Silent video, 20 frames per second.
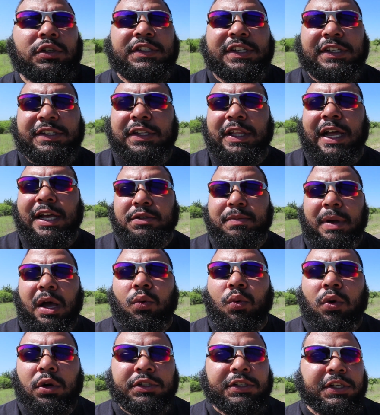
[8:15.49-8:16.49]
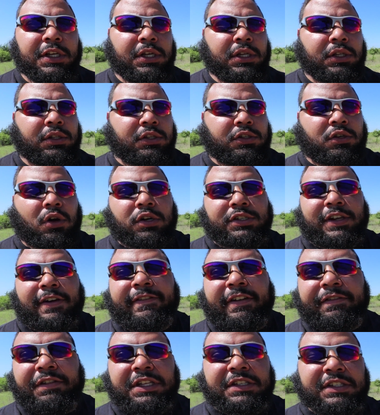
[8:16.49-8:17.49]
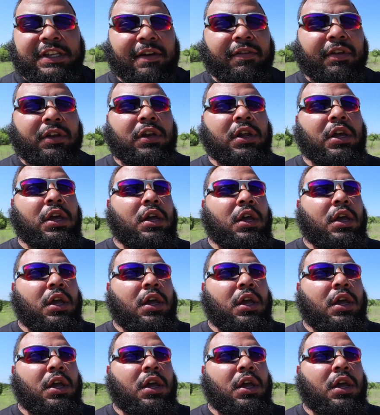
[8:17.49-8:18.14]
60,000 mile warranty. This car's at 57.